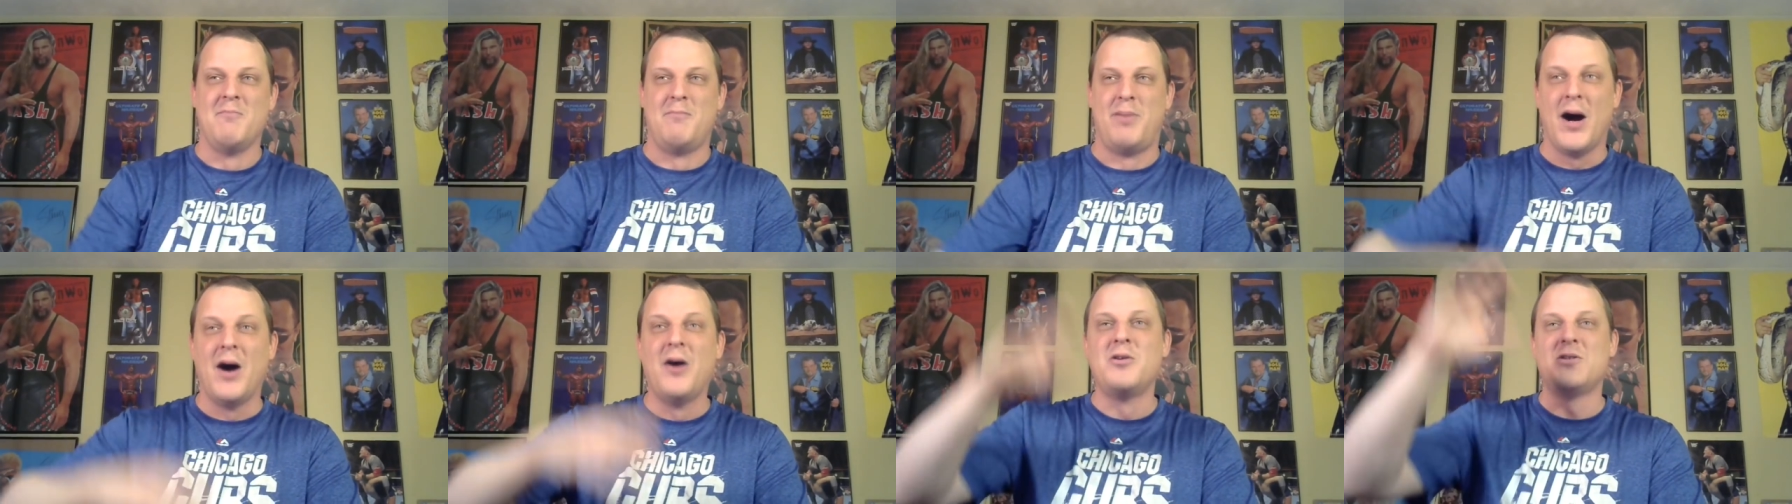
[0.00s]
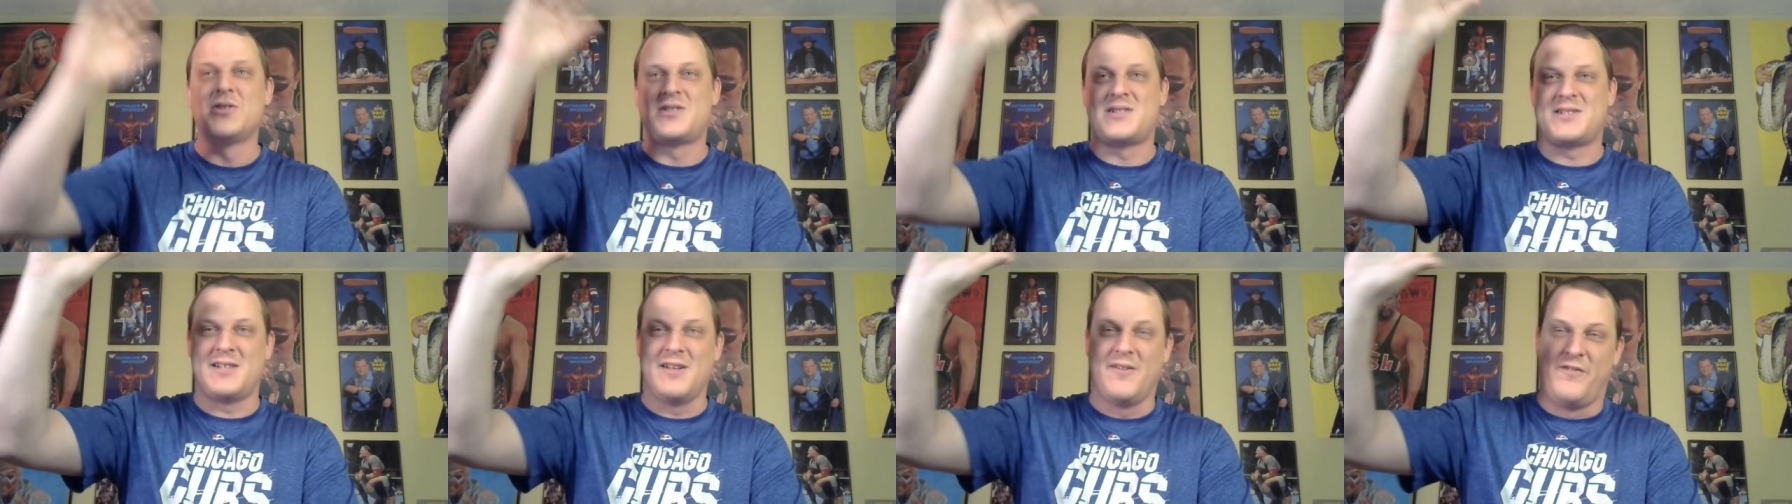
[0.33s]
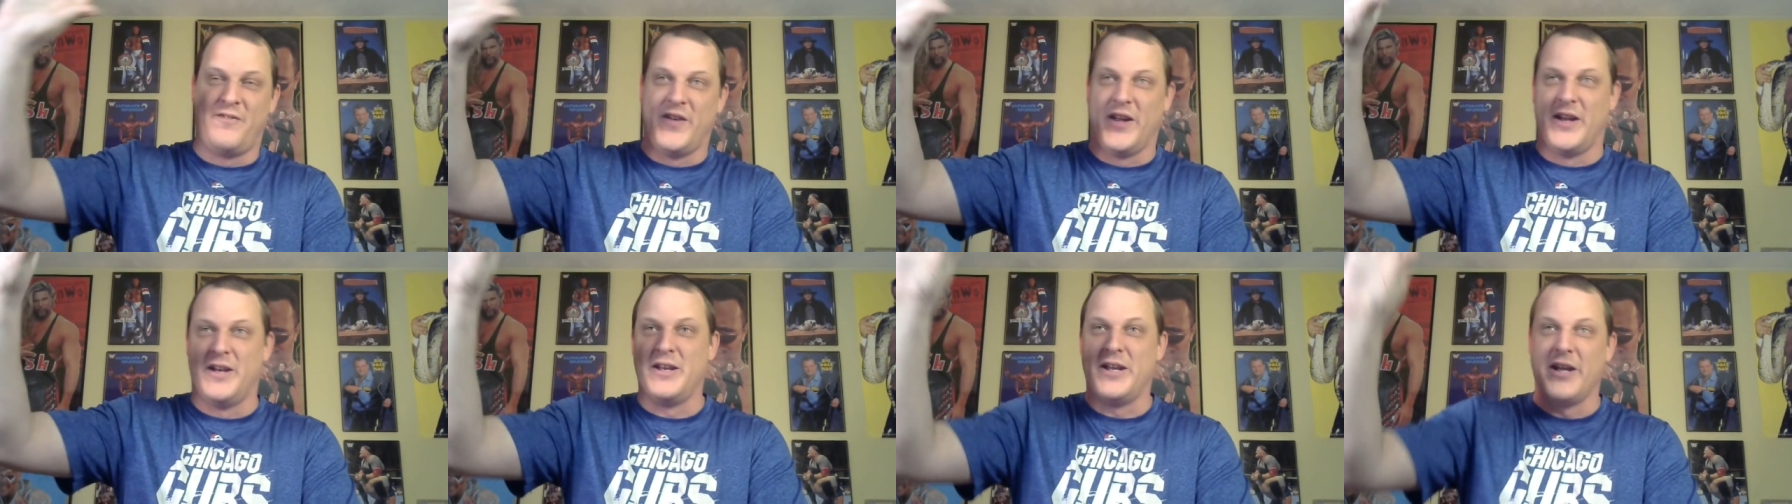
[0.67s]
post a
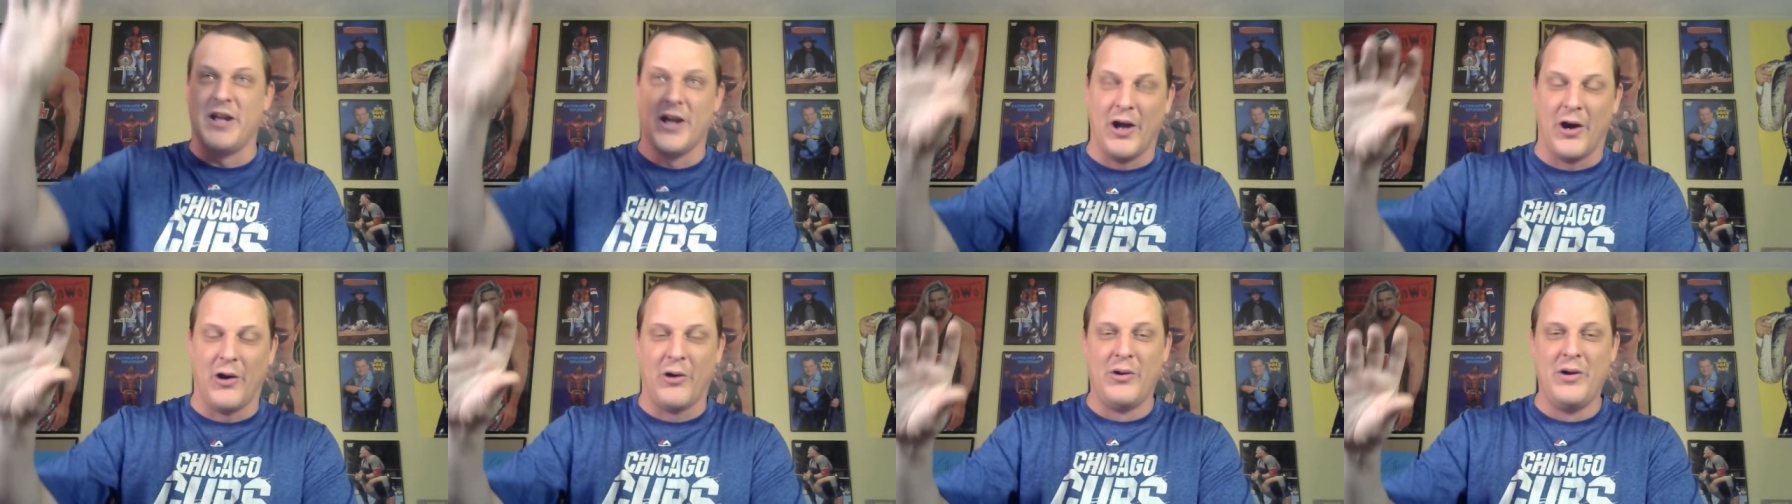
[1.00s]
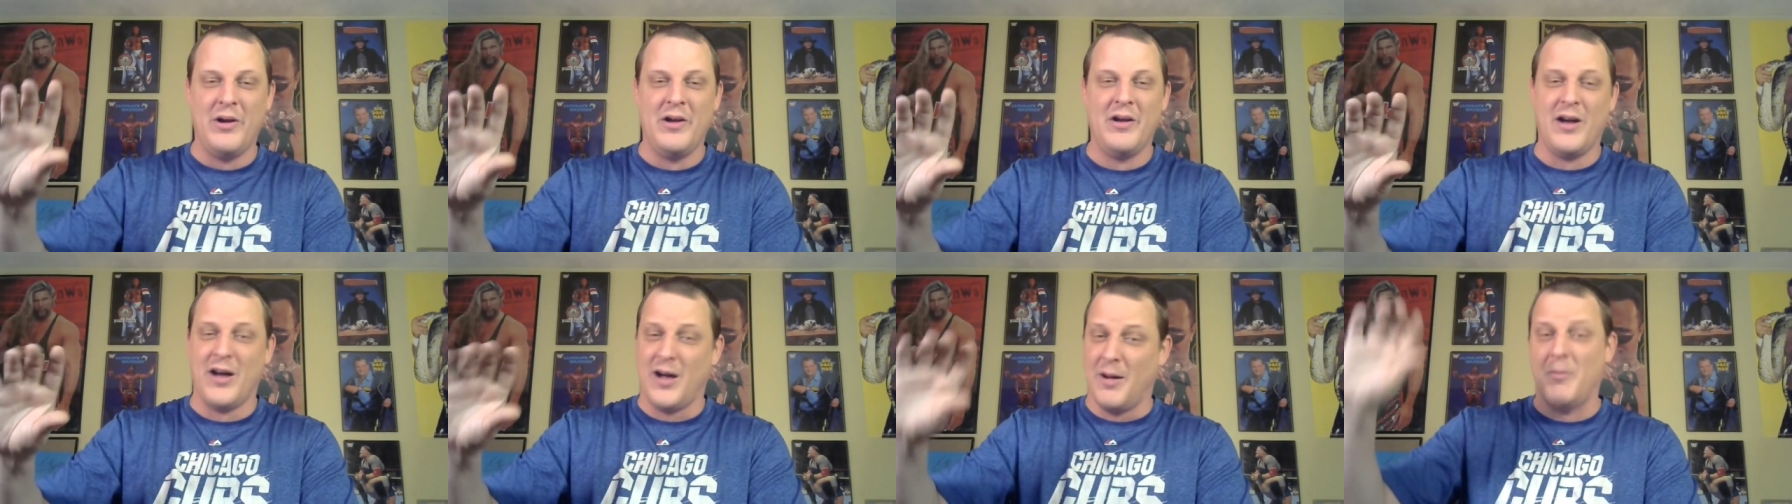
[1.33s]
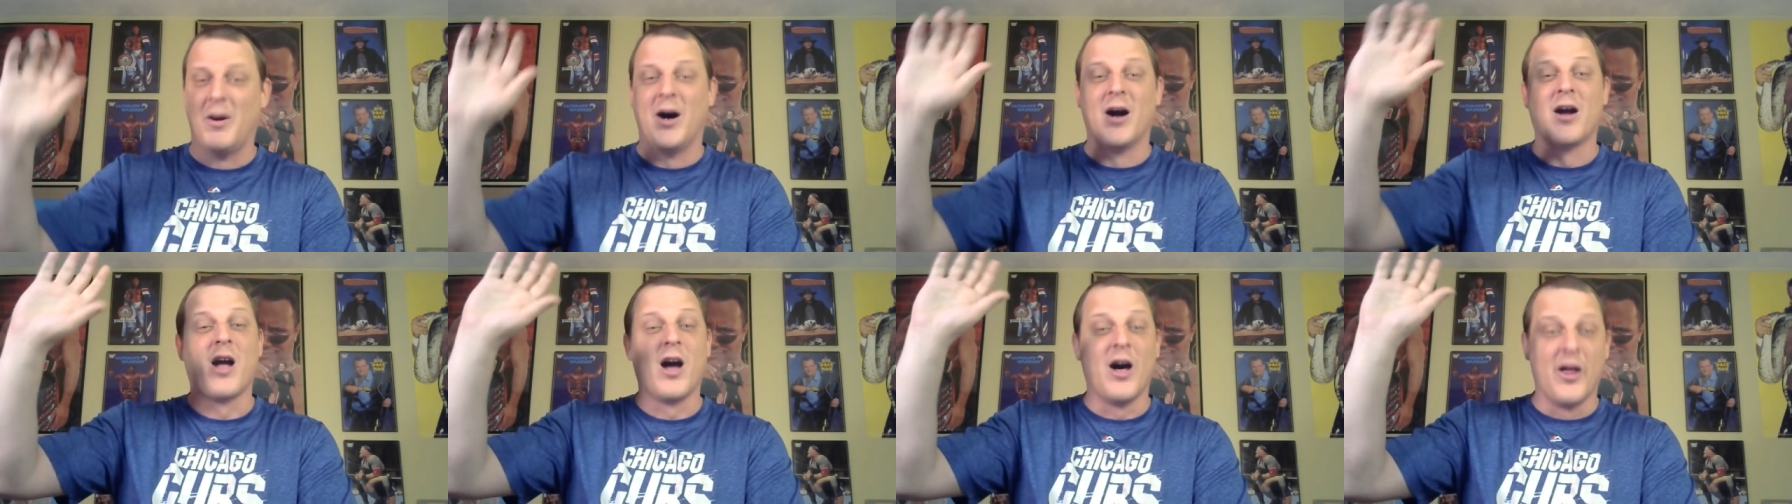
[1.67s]
video,
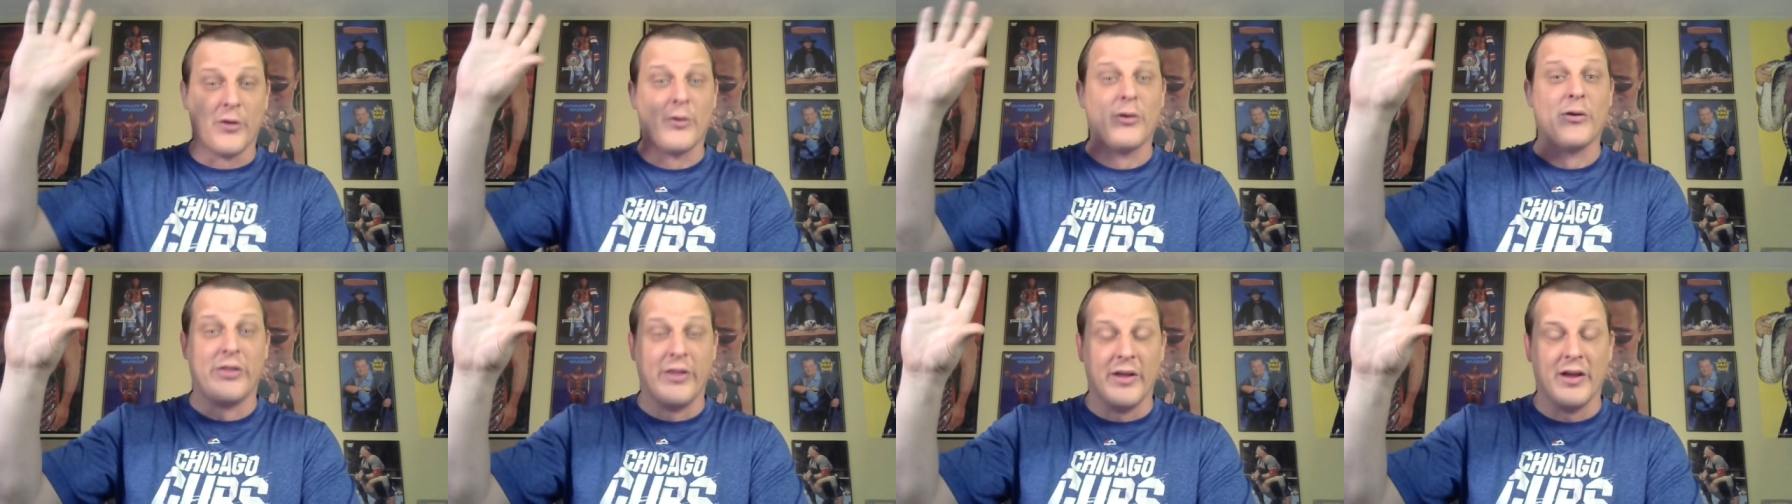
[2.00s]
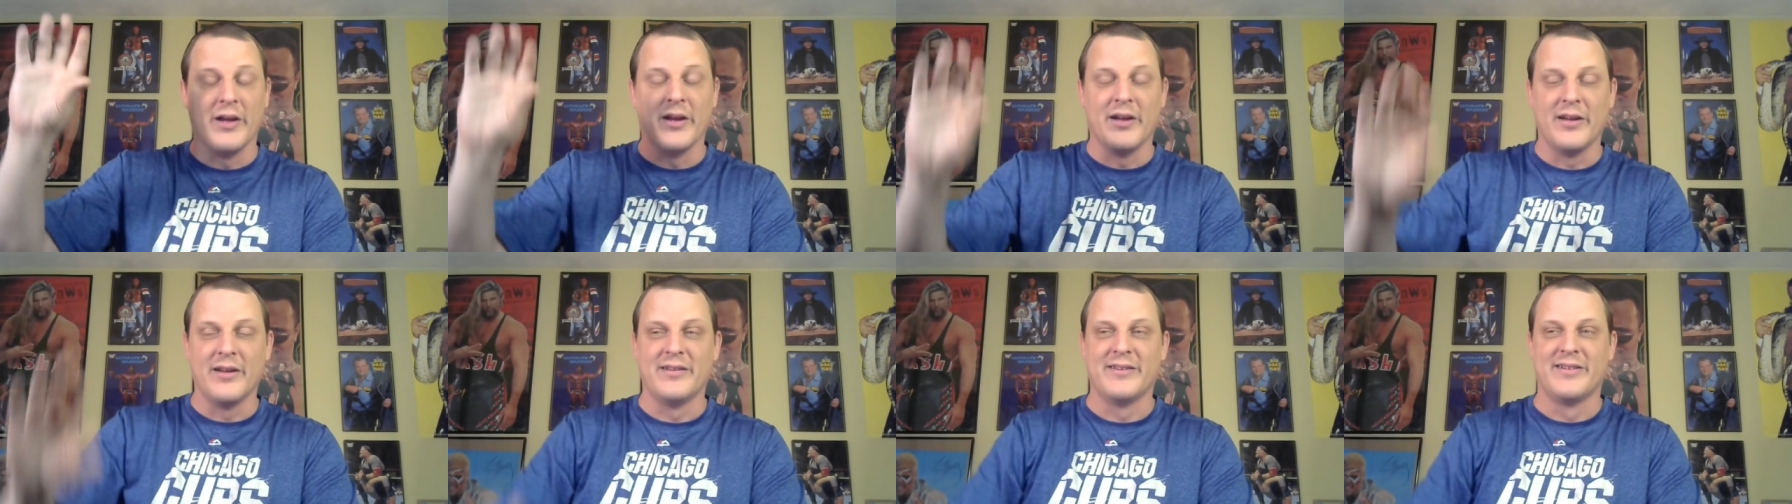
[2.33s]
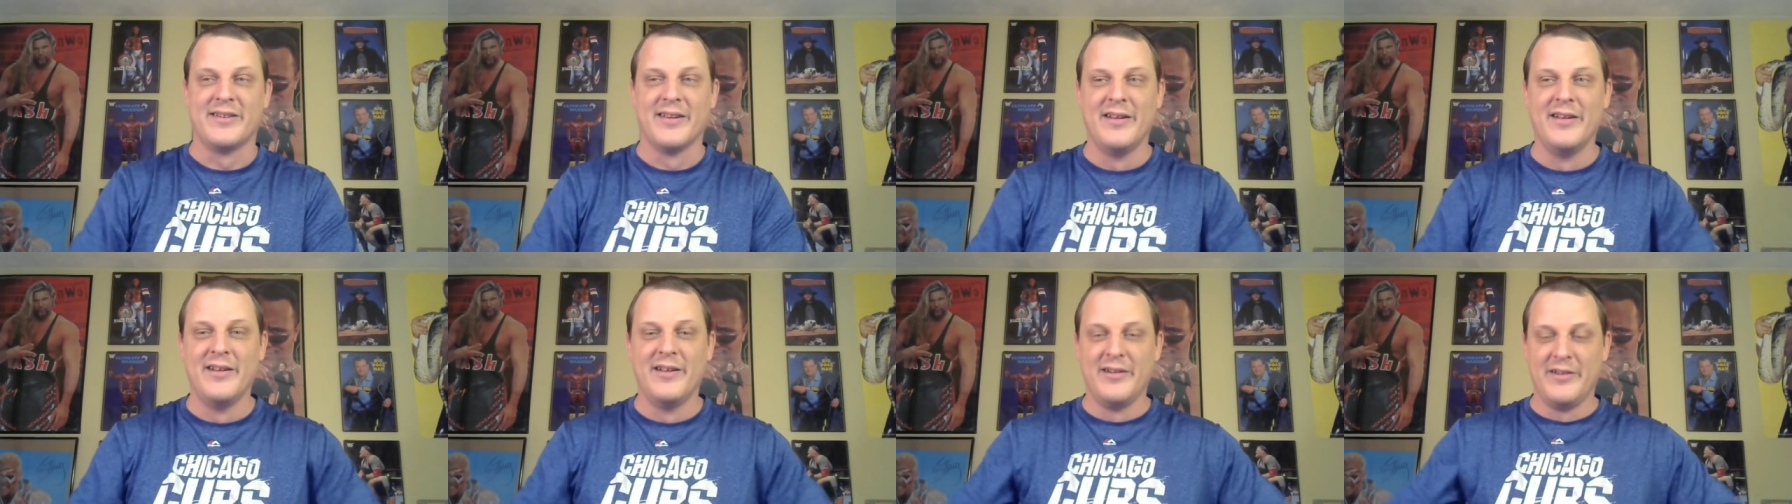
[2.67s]
among other things,